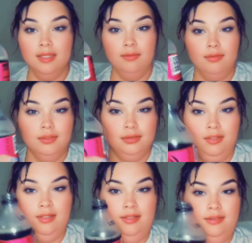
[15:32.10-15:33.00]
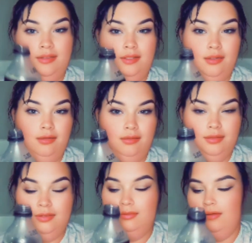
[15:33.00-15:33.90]
I'm gonna try is the Coke
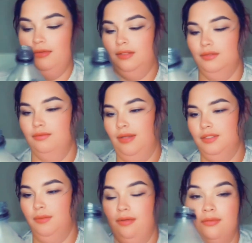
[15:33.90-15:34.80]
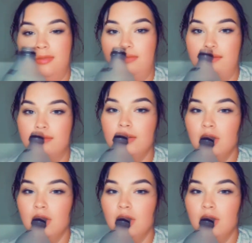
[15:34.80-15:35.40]
Zero that's raspberry flavored.